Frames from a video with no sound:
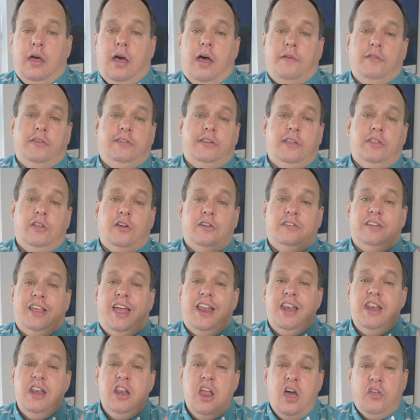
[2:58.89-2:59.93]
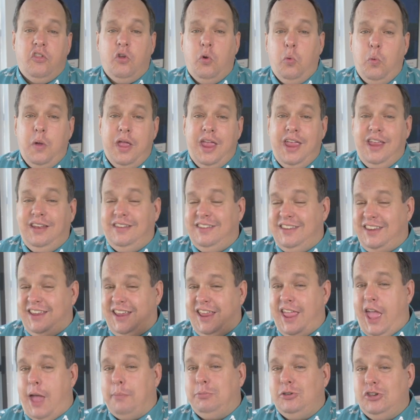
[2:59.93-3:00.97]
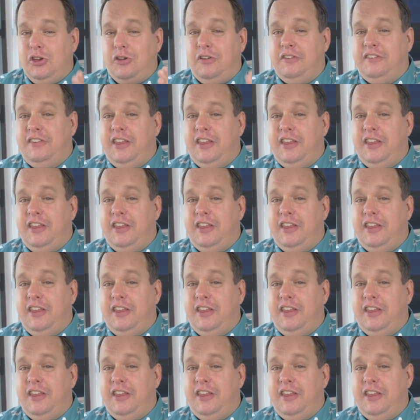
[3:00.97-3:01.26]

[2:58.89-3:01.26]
Obviously, there's another way to capture your